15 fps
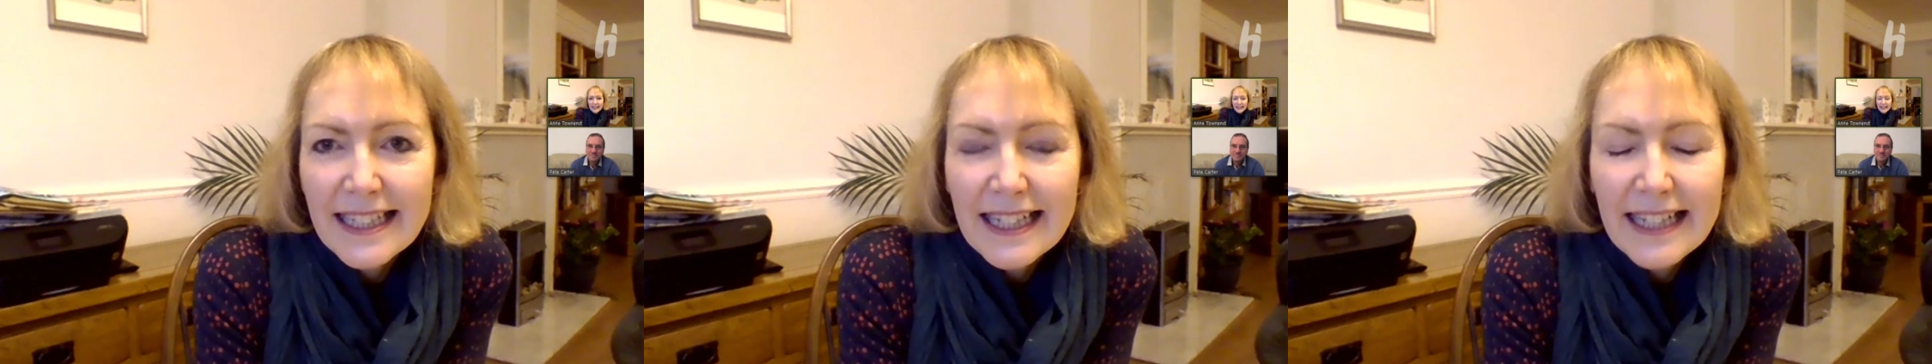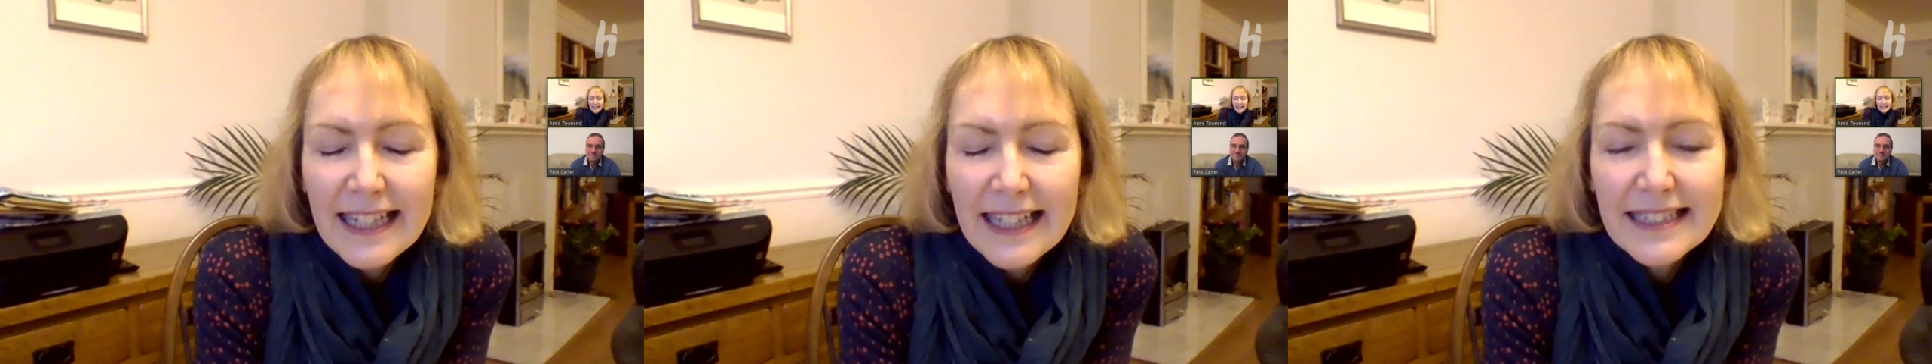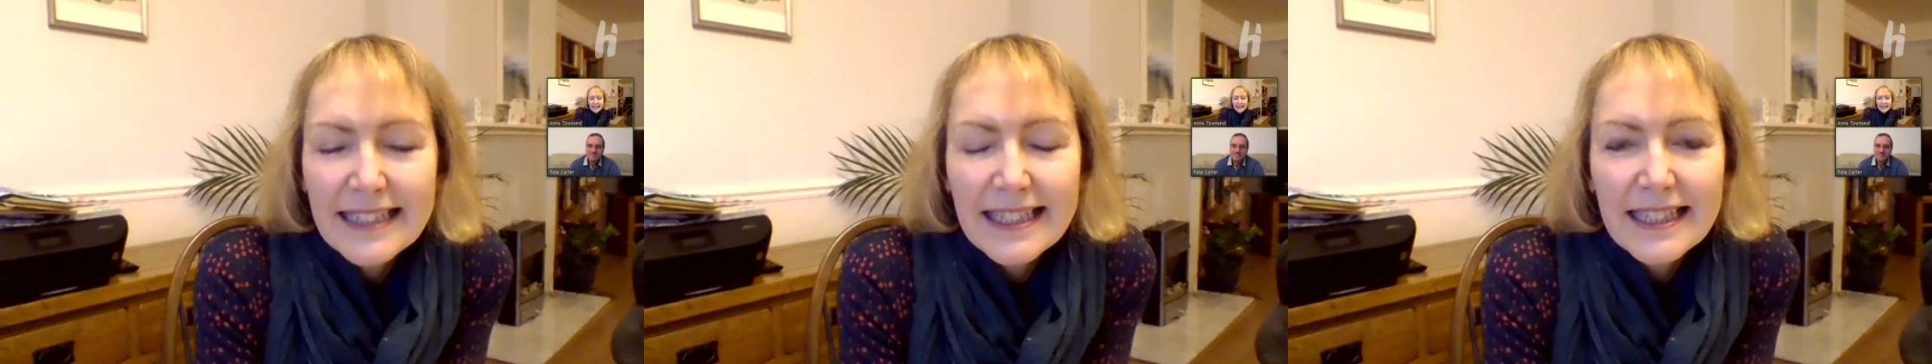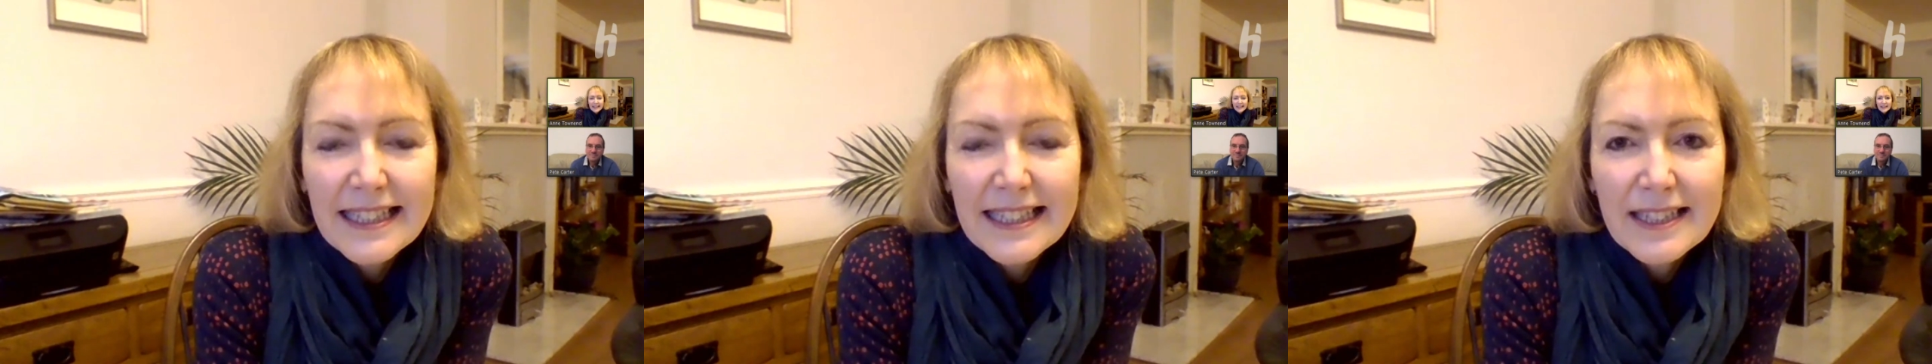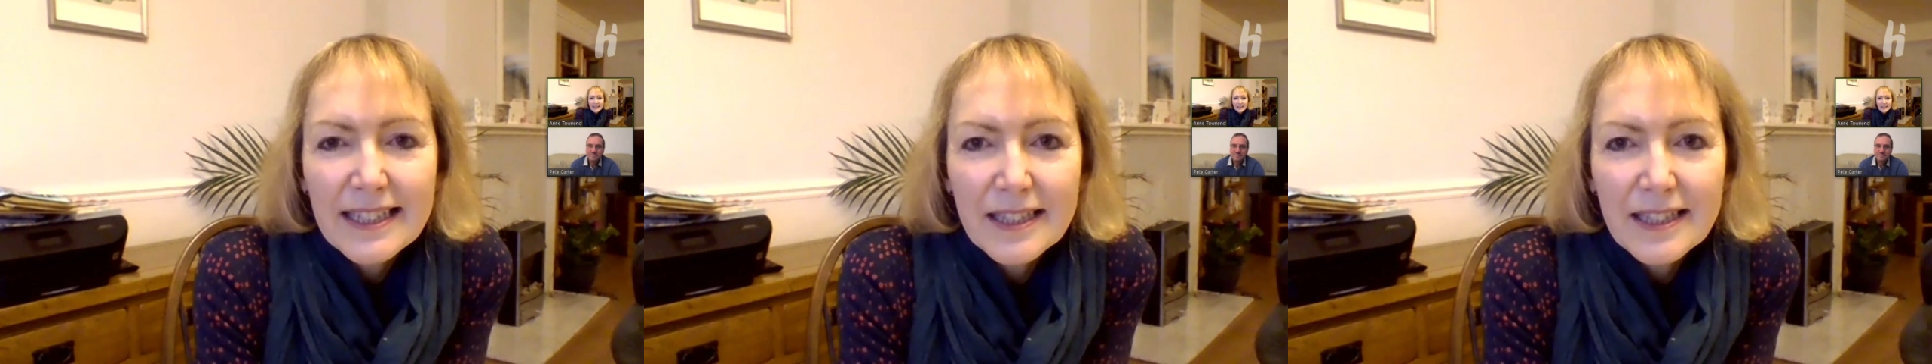as a
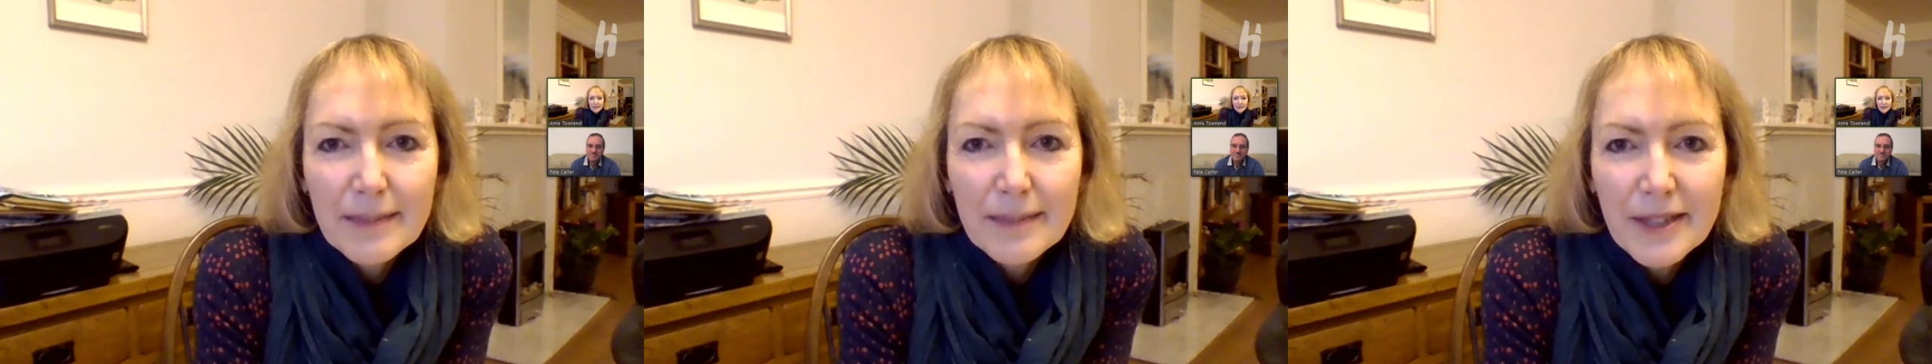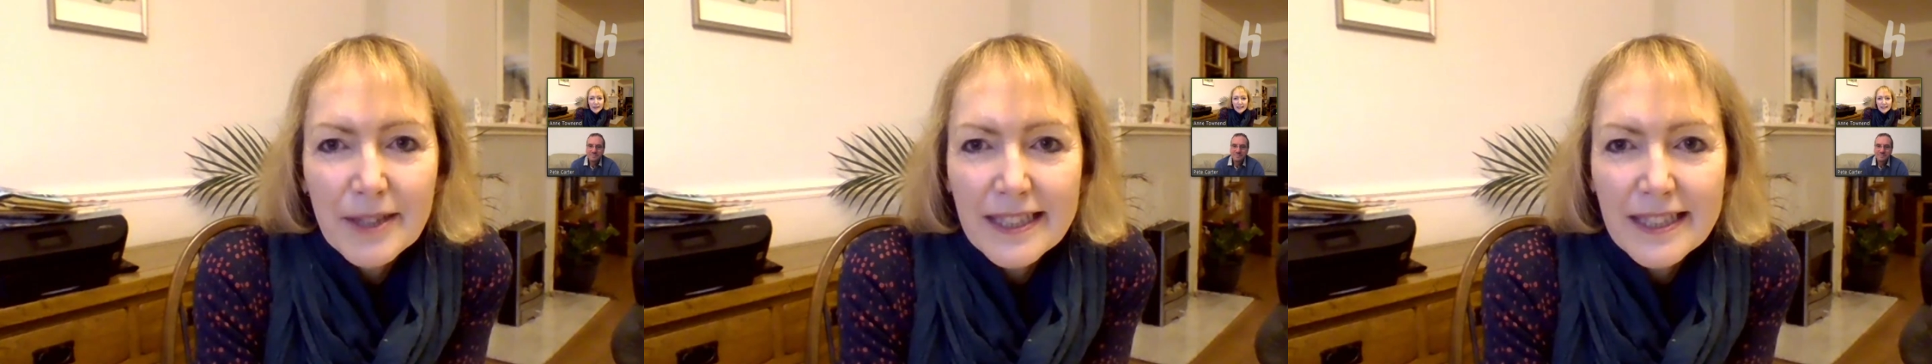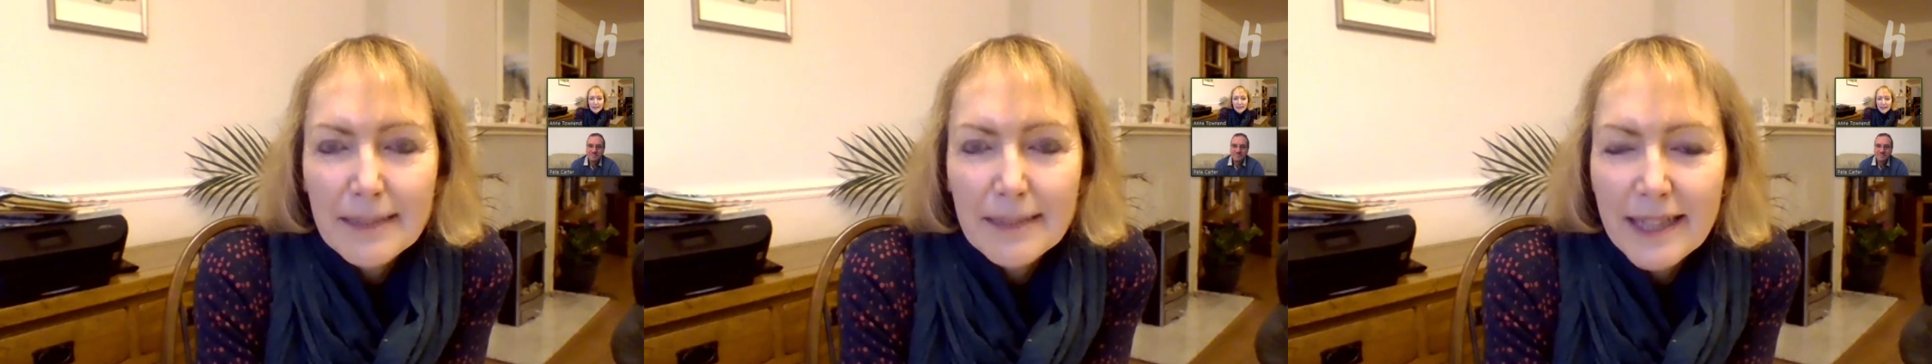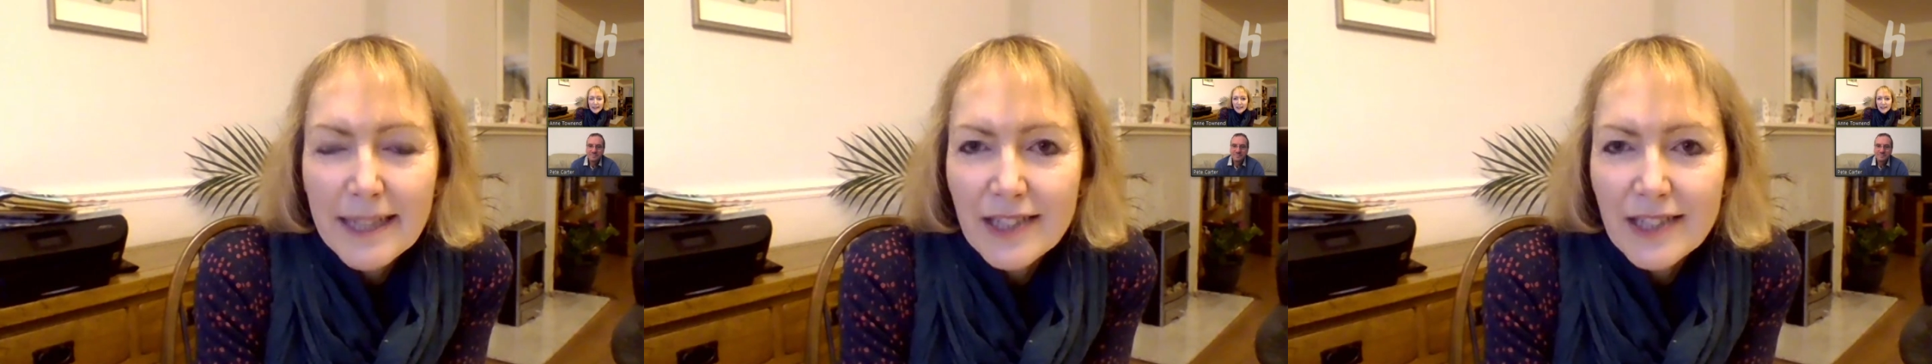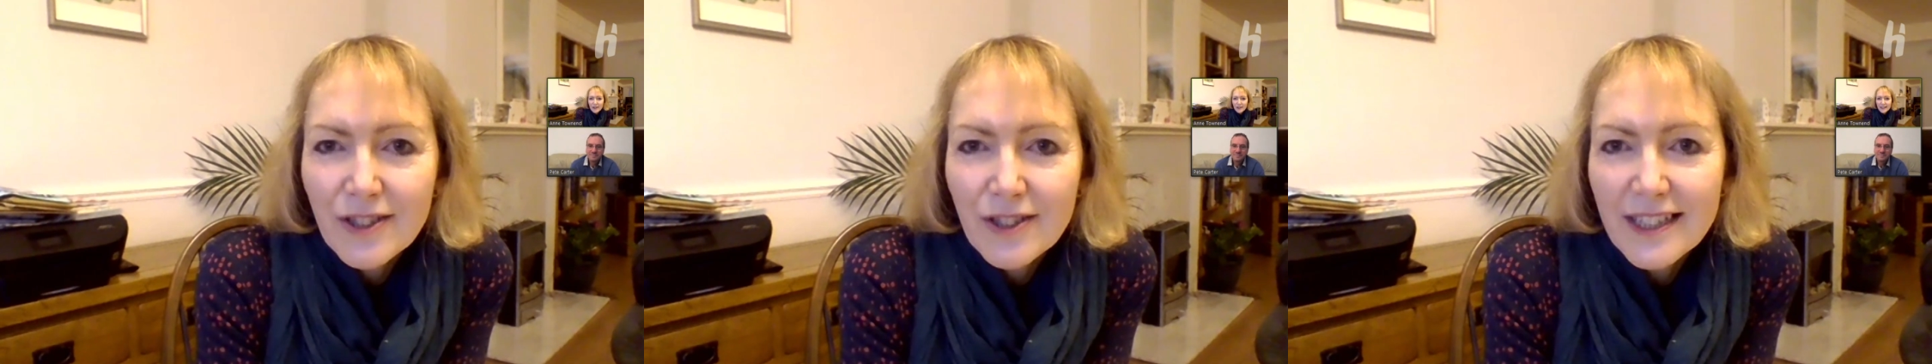community
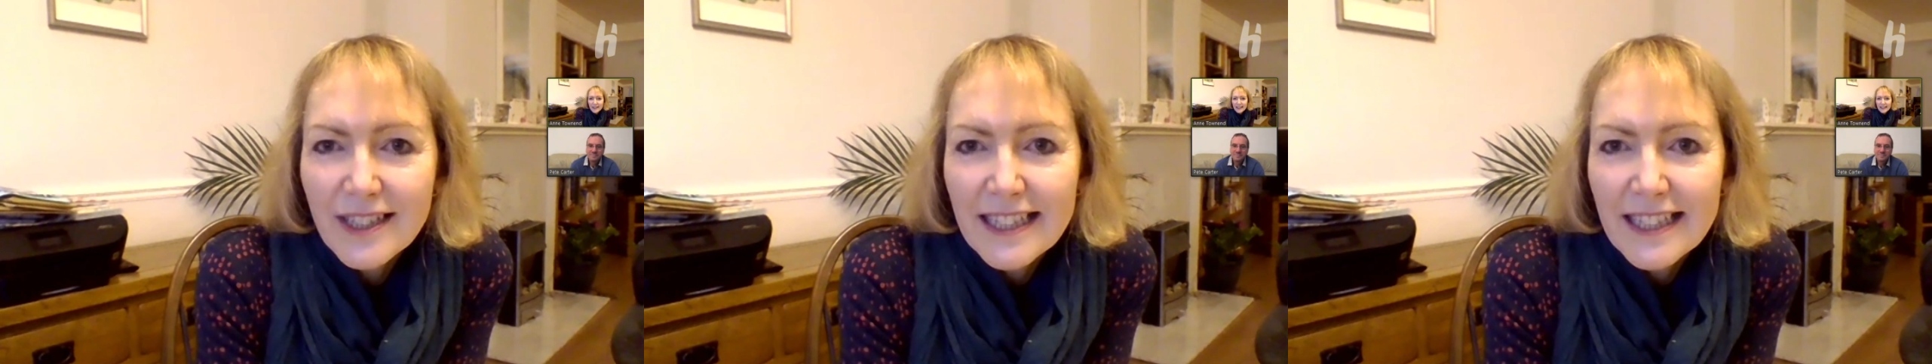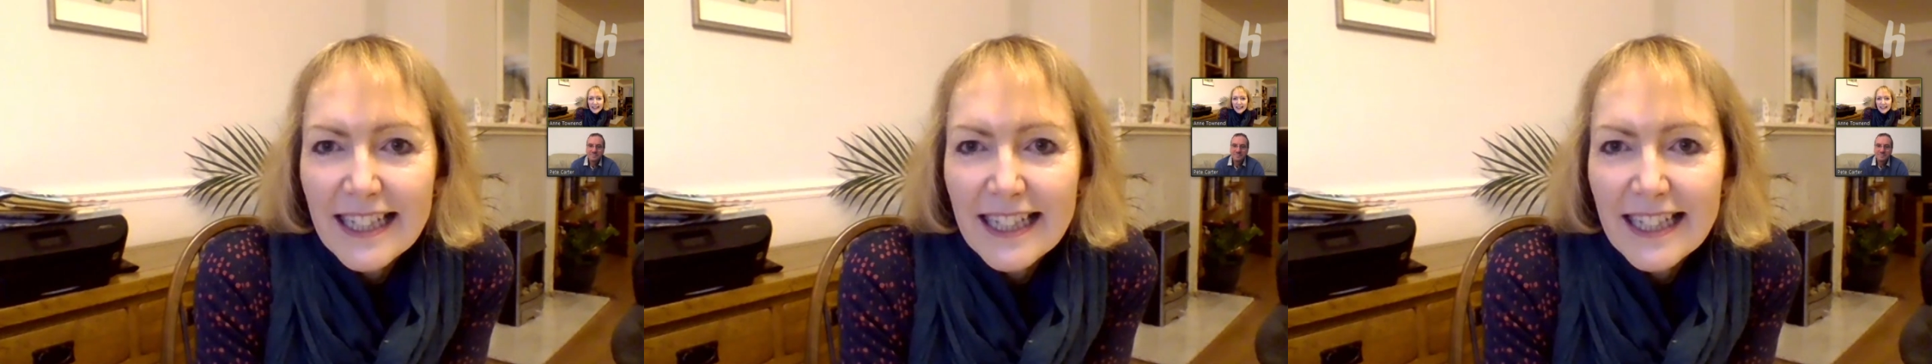matron